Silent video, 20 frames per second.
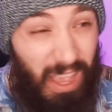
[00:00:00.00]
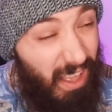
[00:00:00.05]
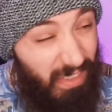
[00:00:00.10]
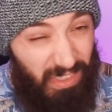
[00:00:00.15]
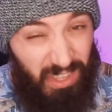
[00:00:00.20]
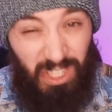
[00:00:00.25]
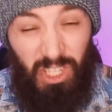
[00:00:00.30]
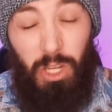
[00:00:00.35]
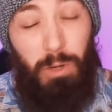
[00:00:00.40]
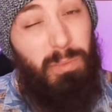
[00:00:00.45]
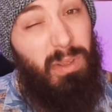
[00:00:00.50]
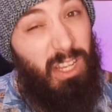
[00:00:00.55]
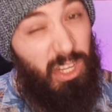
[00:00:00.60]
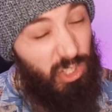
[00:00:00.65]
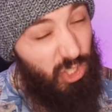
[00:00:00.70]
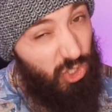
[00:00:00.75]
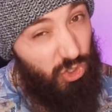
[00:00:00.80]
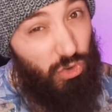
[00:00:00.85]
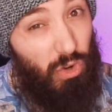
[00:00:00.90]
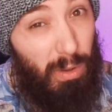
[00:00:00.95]
This can be
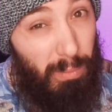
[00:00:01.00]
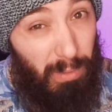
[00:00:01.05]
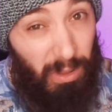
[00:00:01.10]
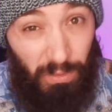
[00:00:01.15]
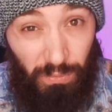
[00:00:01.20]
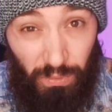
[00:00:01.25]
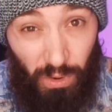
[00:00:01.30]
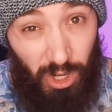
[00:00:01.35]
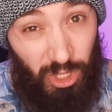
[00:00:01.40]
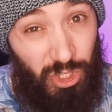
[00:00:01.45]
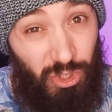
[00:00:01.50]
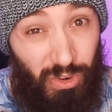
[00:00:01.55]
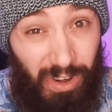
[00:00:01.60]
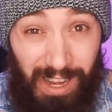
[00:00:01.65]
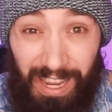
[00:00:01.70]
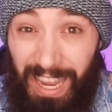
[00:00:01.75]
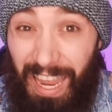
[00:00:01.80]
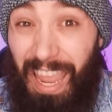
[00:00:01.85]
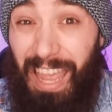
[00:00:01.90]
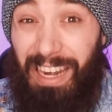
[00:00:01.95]
extremely
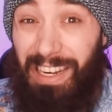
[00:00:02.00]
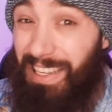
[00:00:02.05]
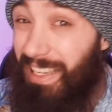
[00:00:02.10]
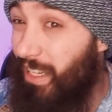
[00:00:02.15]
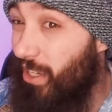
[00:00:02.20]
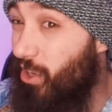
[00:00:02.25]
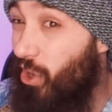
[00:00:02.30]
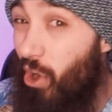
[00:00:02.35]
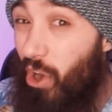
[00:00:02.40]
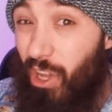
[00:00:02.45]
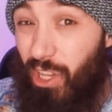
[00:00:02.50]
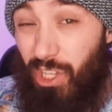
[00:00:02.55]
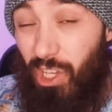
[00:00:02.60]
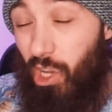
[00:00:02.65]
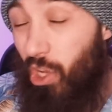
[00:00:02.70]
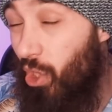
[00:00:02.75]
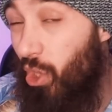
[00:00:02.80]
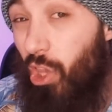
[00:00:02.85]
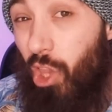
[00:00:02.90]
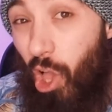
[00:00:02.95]
frustrating and can cause
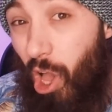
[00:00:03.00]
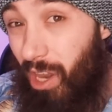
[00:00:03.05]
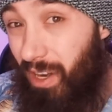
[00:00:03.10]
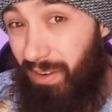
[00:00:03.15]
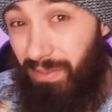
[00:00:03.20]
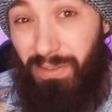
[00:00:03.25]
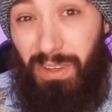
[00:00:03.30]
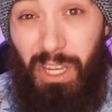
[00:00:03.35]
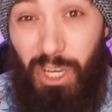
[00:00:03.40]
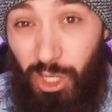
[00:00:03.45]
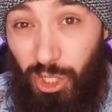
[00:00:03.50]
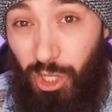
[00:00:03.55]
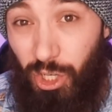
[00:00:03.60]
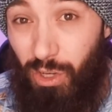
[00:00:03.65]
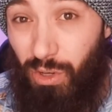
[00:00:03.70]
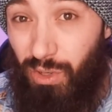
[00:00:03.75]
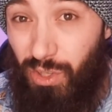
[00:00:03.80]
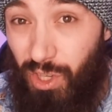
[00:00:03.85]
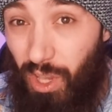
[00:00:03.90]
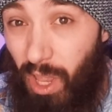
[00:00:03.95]
a lot of
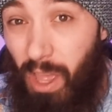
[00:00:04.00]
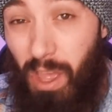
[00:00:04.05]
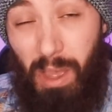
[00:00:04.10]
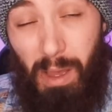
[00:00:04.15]
issues,